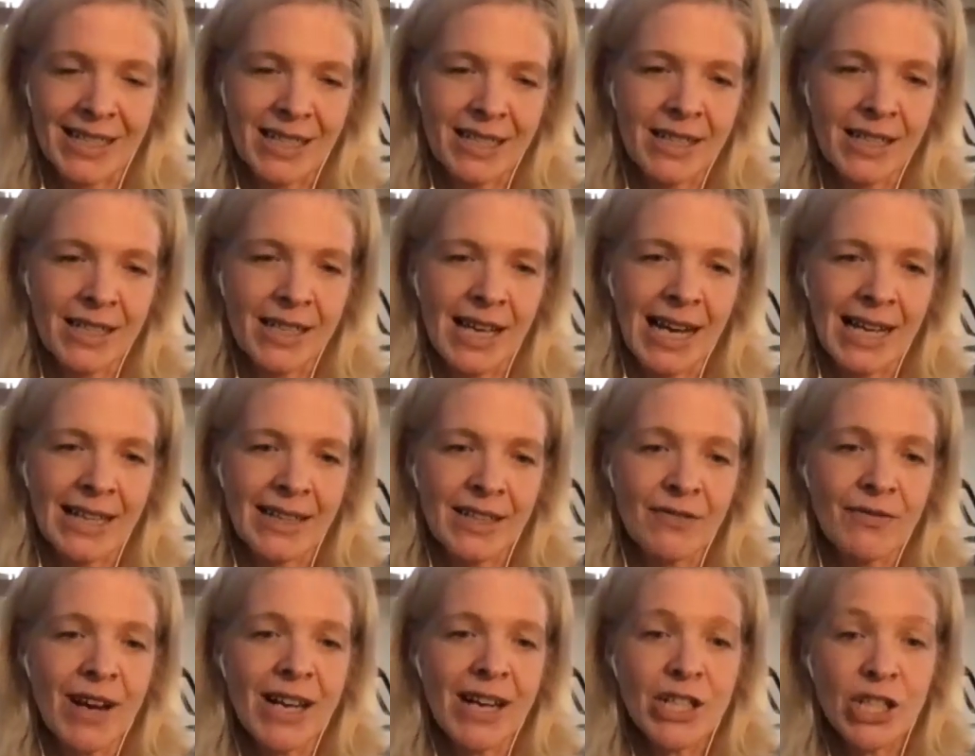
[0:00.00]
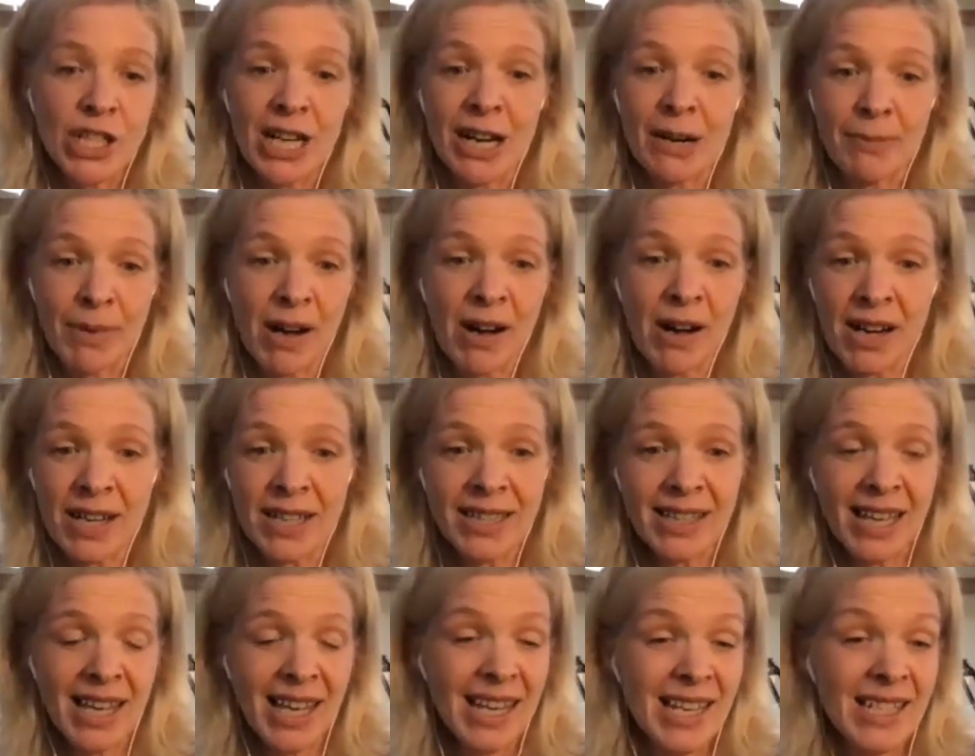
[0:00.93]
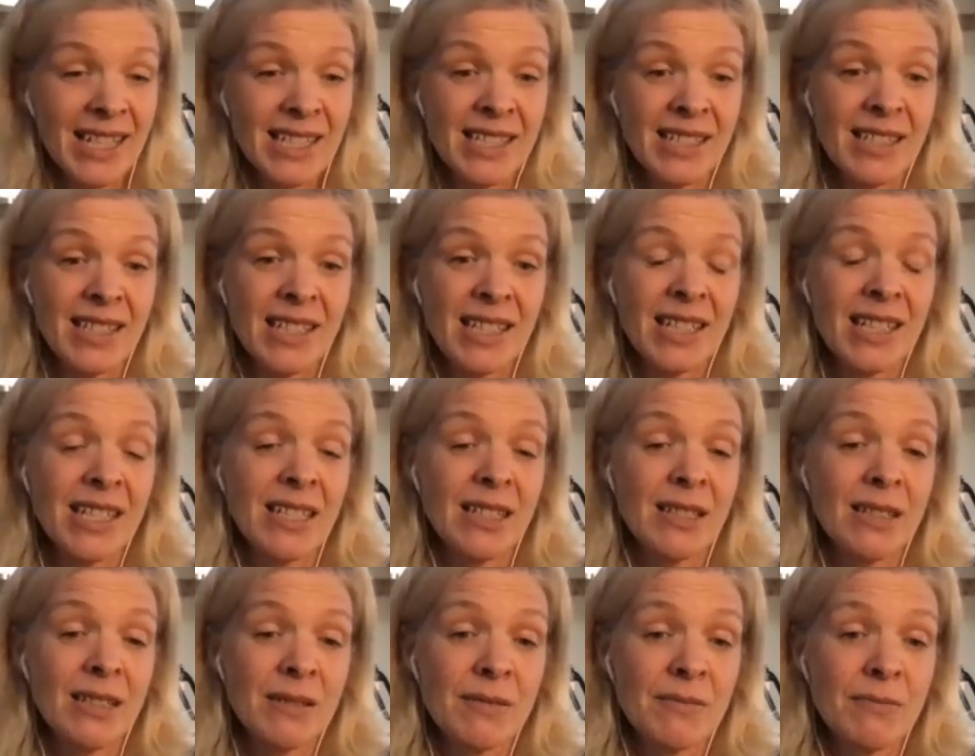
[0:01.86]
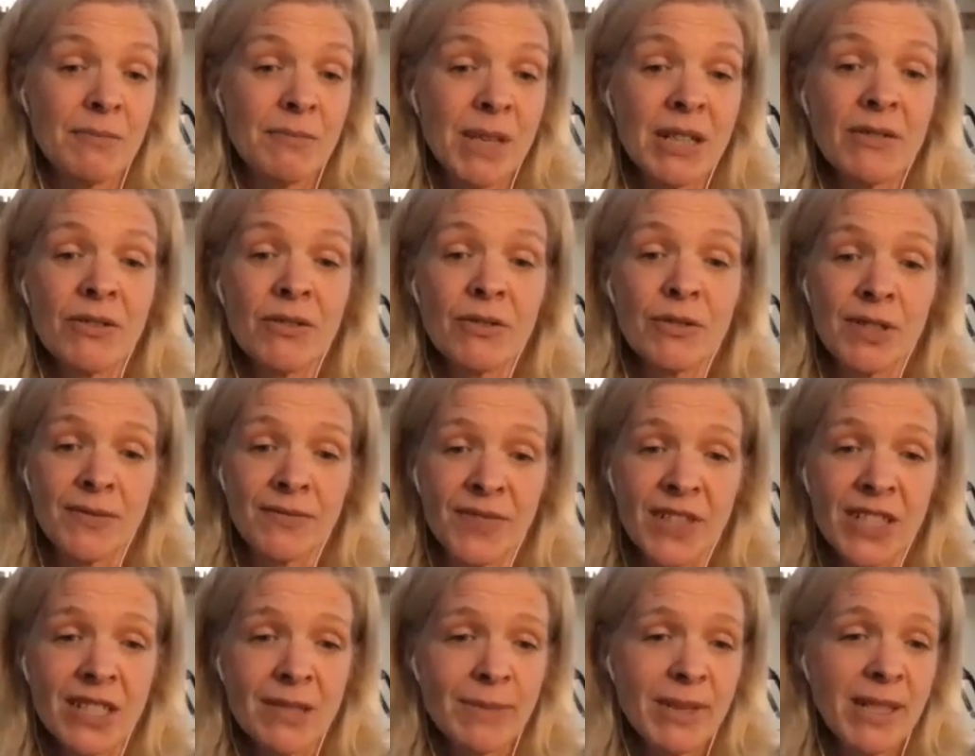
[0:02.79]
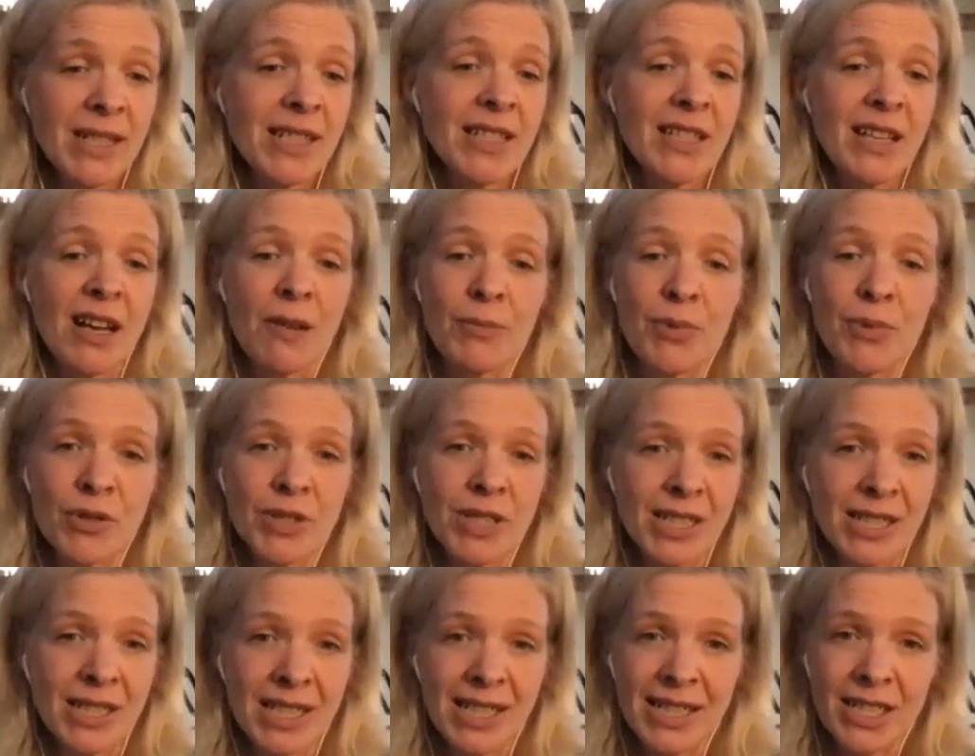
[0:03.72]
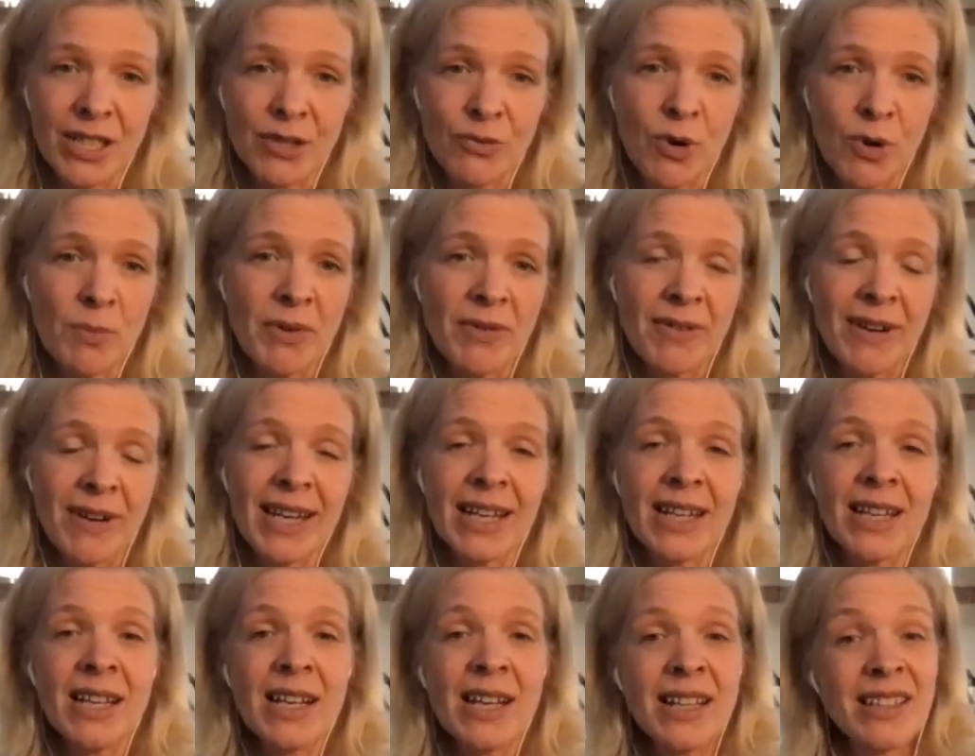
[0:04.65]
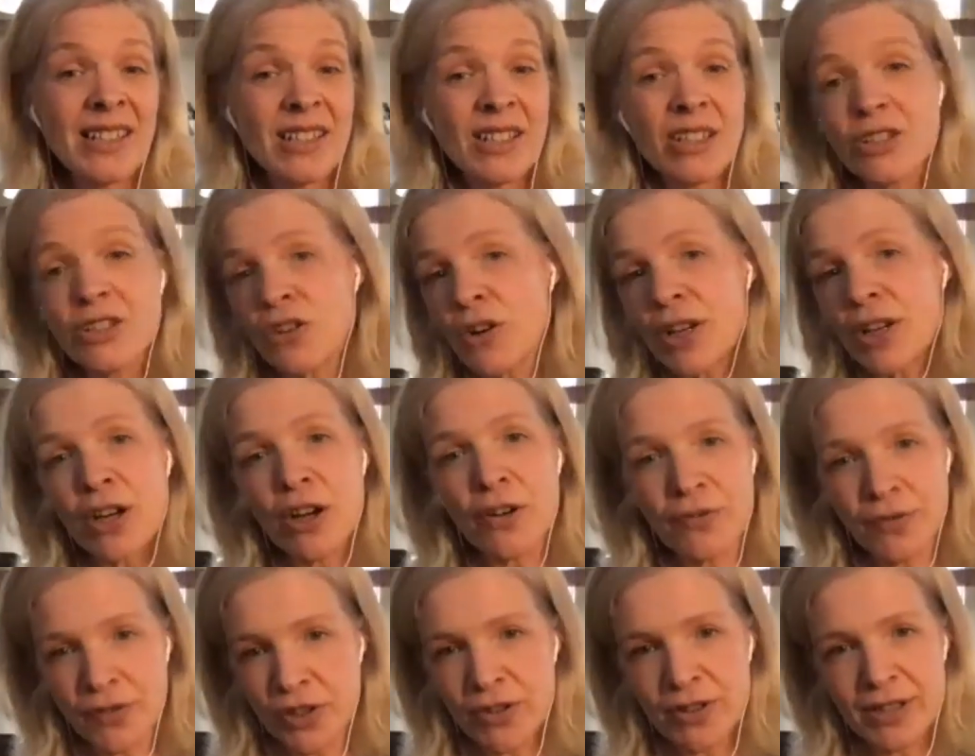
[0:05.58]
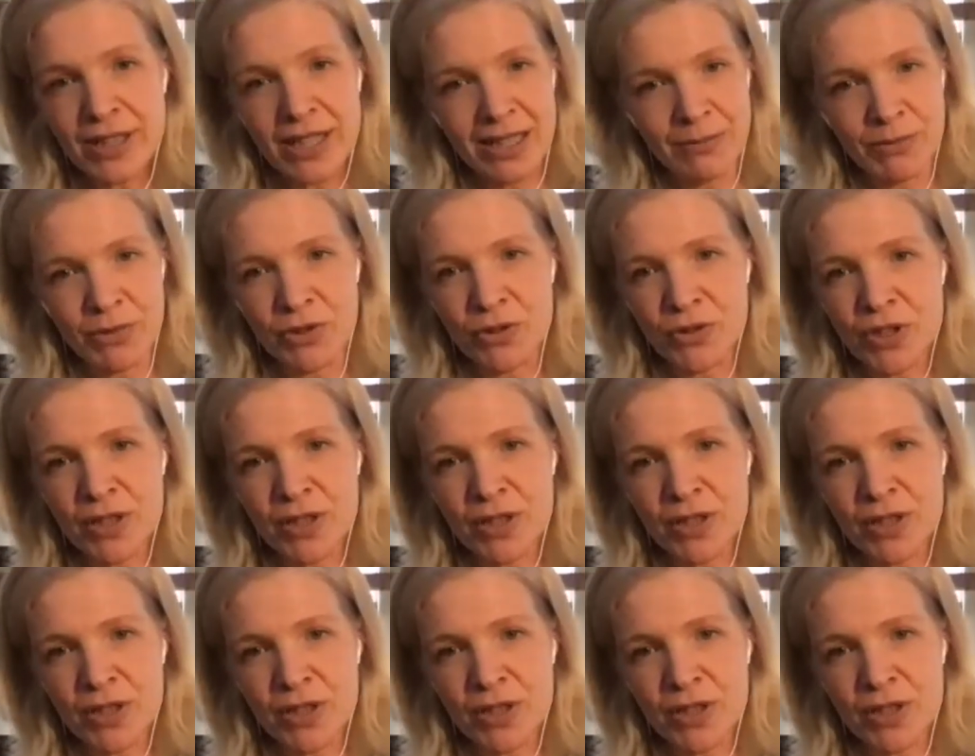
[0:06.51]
And and the rationale behind that is these minerals and vitamins that our body need to operate just not in our food anymore.